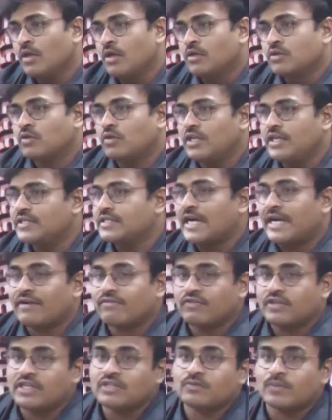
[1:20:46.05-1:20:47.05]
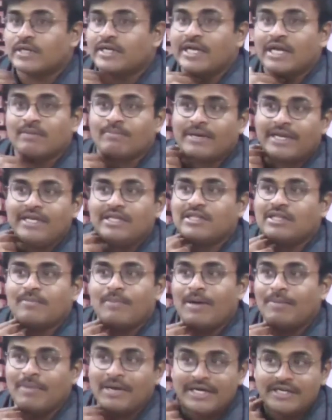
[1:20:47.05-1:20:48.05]
So these kind of things were done by the
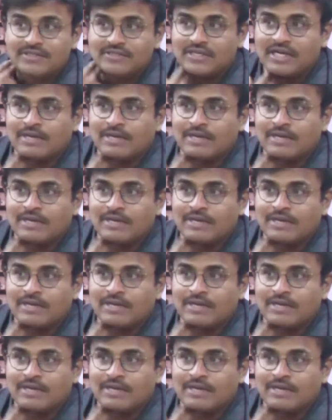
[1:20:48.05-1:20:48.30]
Bahmanids,